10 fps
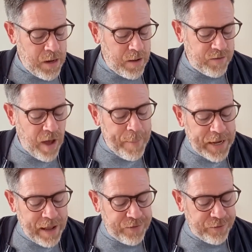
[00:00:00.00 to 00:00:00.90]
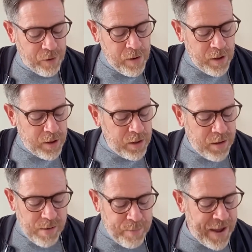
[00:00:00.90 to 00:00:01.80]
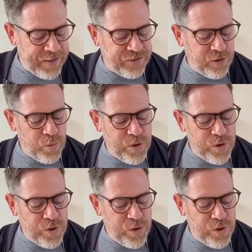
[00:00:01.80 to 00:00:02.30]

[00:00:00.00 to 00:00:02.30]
And Simon answered, 'Master,